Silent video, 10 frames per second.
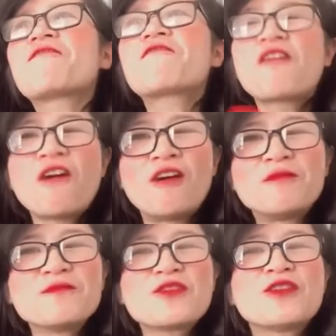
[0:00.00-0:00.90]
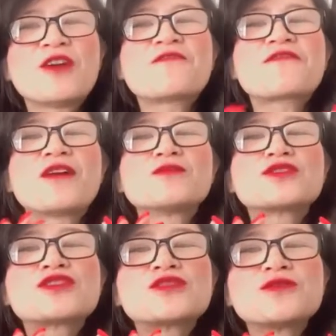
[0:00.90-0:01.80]
From
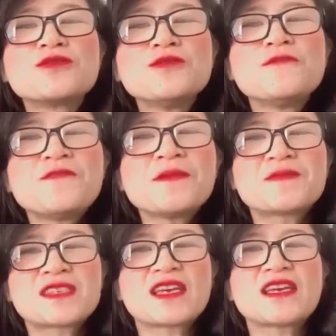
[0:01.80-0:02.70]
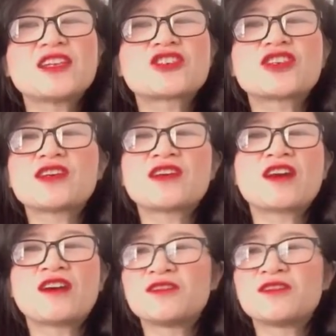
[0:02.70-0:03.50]
250, she